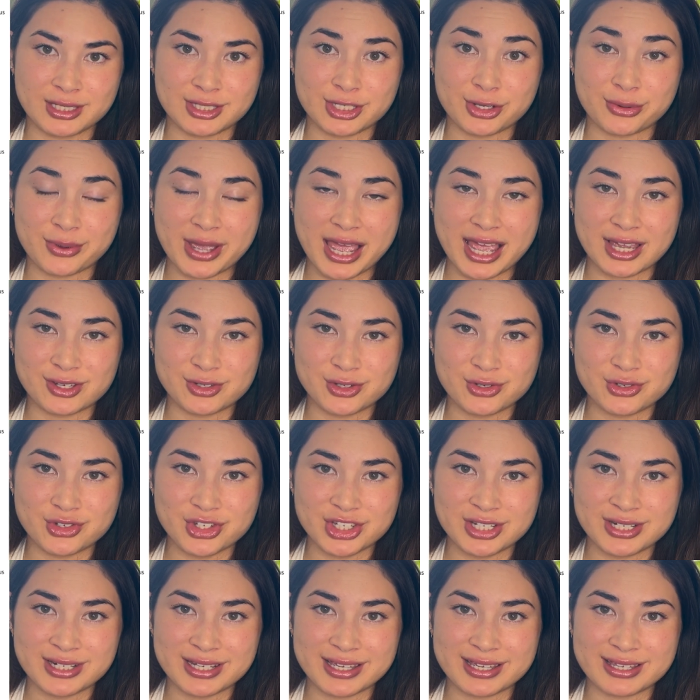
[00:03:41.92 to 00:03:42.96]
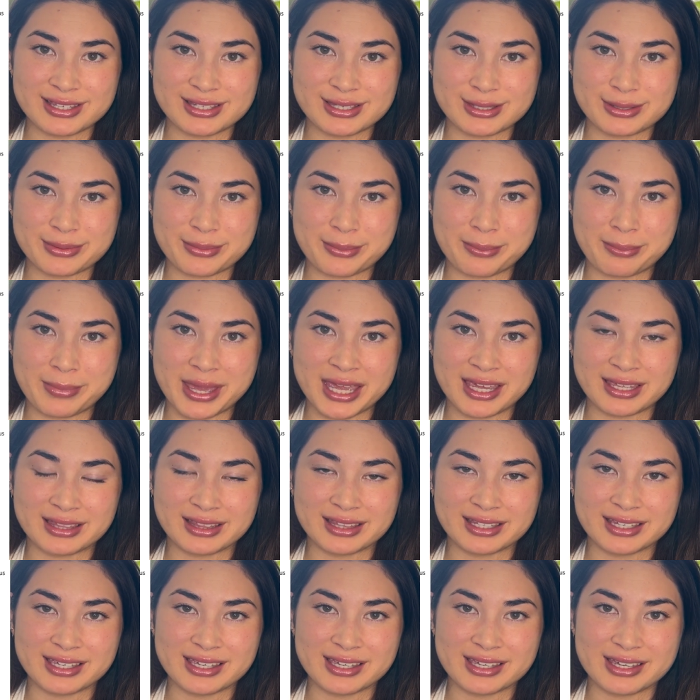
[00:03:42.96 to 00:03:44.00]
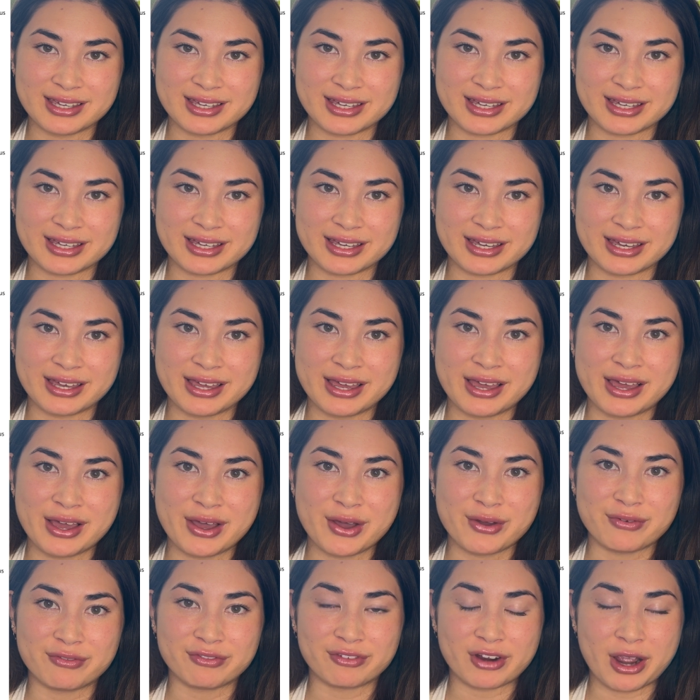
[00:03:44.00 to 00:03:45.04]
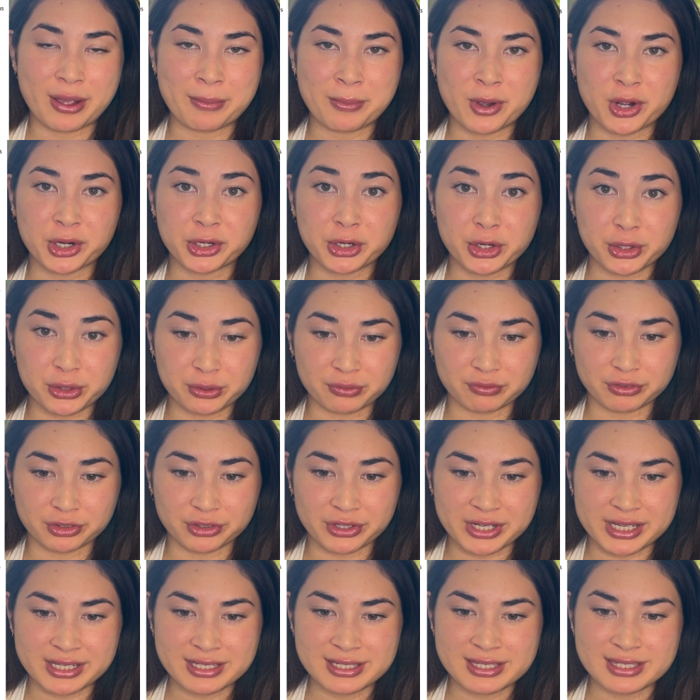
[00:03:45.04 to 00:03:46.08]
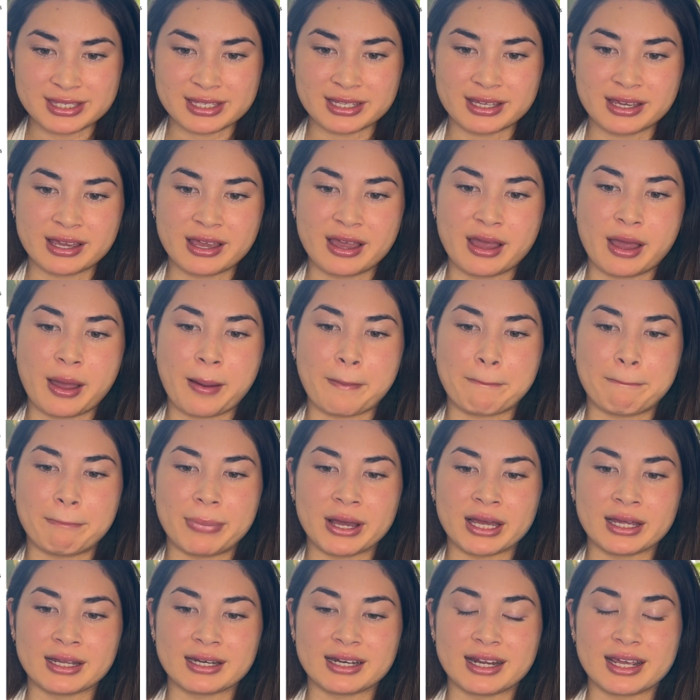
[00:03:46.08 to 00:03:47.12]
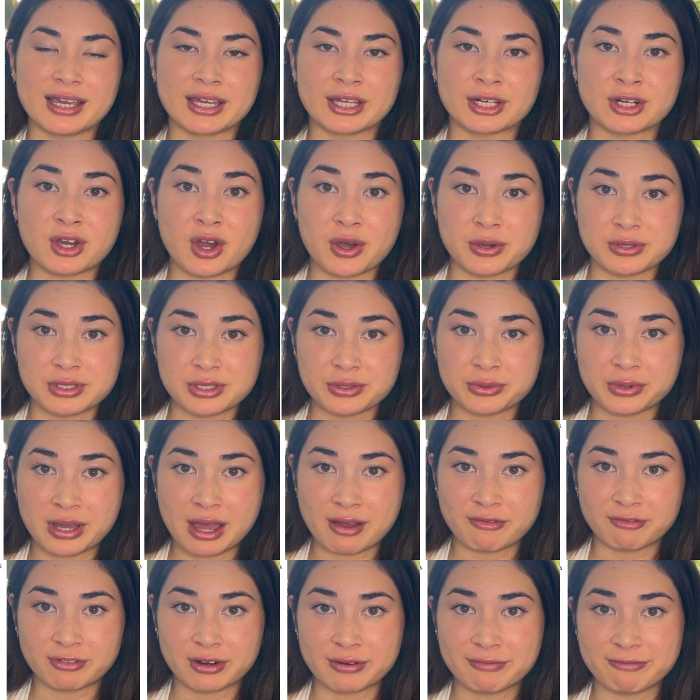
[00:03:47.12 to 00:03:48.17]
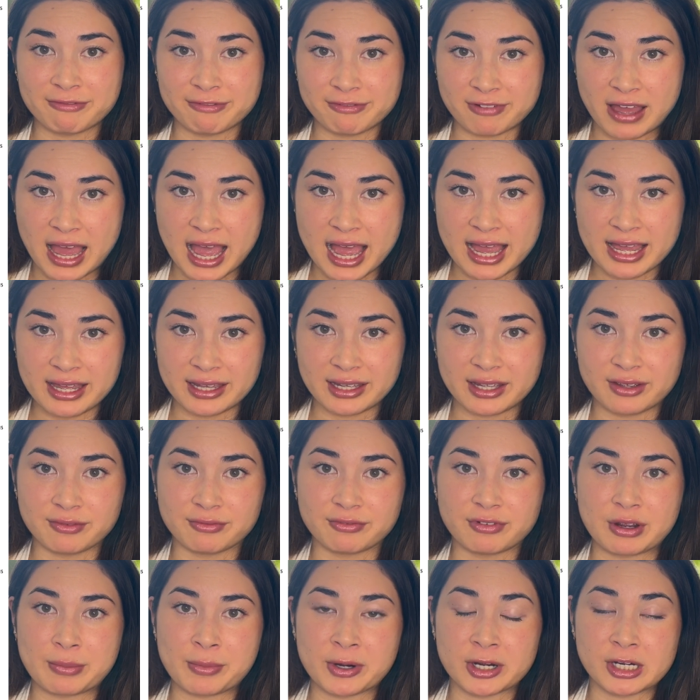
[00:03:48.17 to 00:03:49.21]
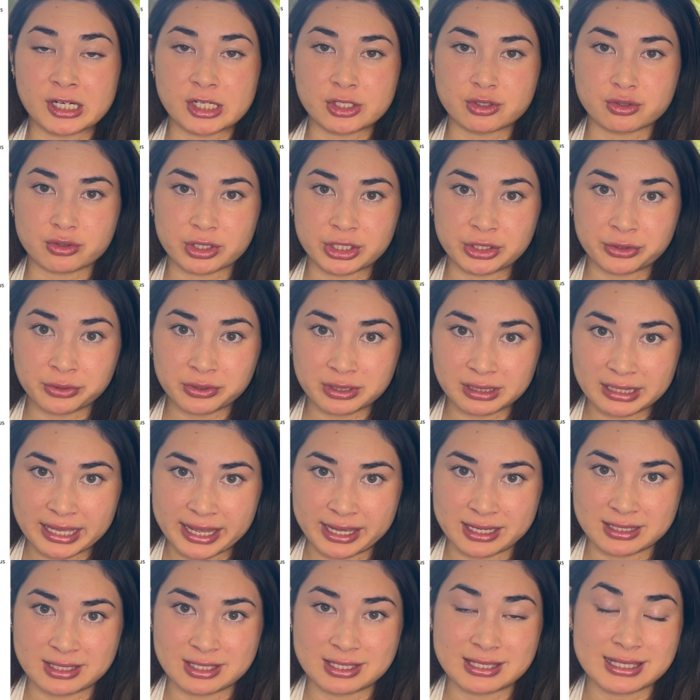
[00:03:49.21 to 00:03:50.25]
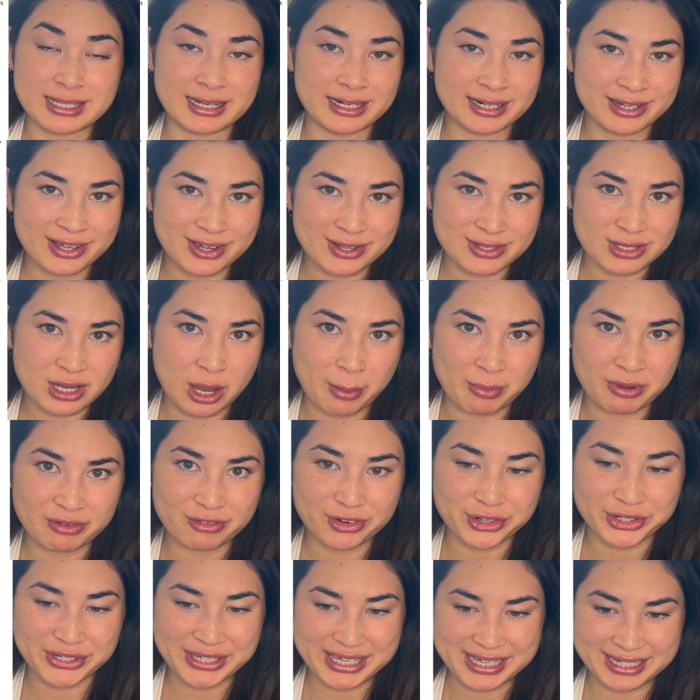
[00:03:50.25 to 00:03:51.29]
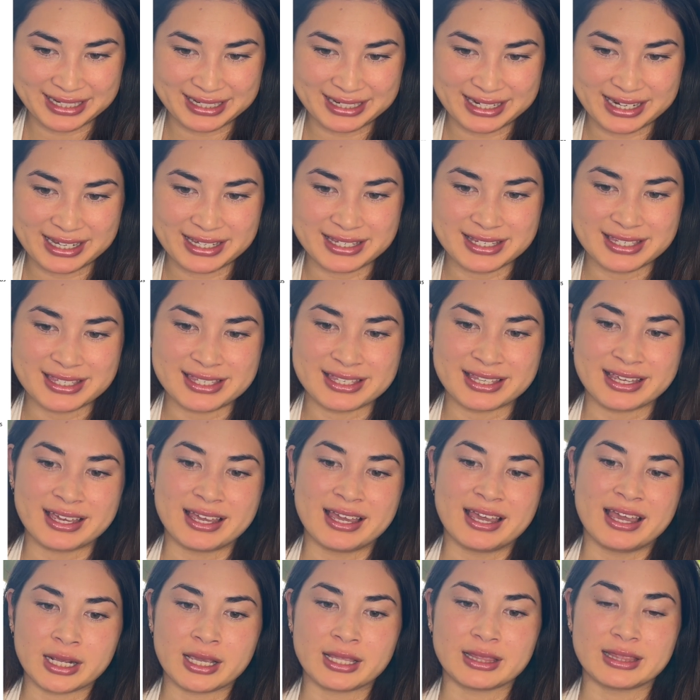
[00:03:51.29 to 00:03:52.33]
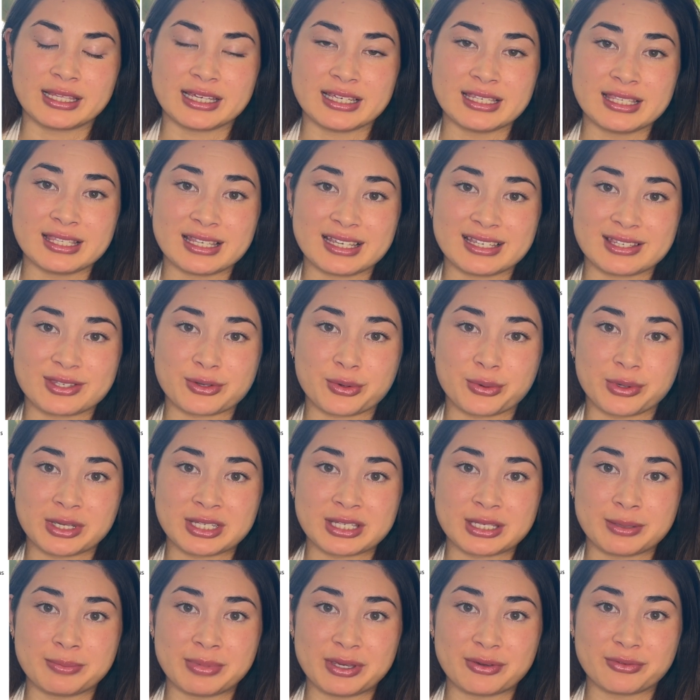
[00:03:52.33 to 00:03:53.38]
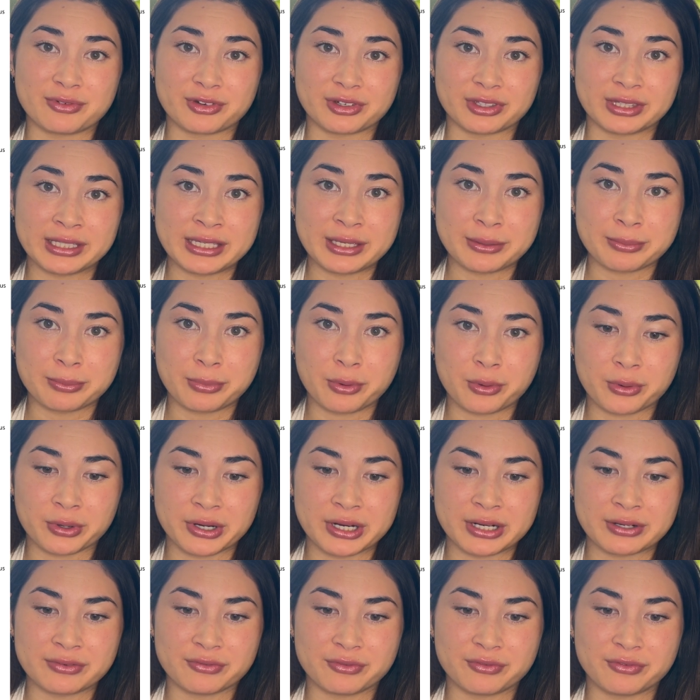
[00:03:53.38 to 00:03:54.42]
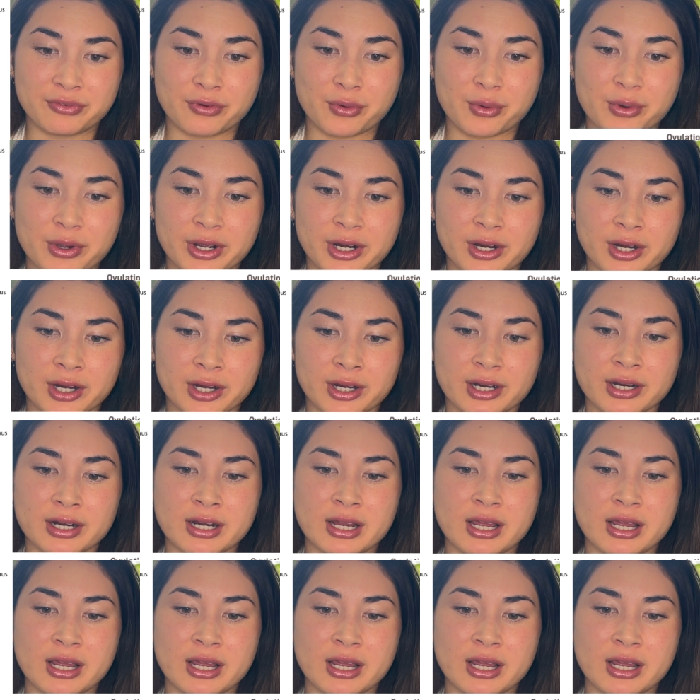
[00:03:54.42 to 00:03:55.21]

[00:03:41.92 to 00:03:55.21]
So estrogen is mainly from our ovaries, but it can also come from fat and from our adrenal glands sitting on top of our kidneys. This is going to be really important for